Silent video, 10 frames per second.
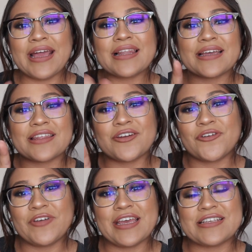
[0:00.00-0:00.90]
and click the
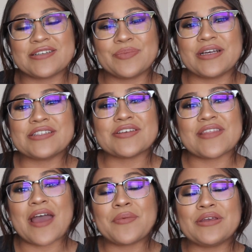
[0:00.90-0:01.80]
notification button
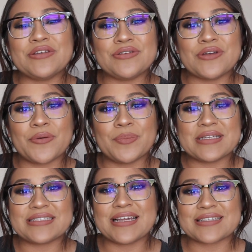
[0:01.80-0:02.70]
so that way you don't
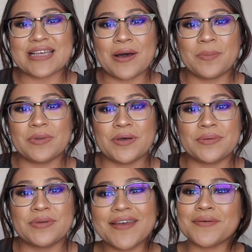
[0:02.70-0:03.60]
miss next
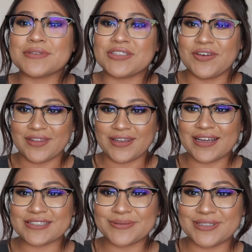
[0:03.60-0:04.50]
upload. And we'll see you on the
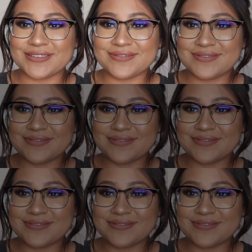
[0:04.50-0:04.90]
next one.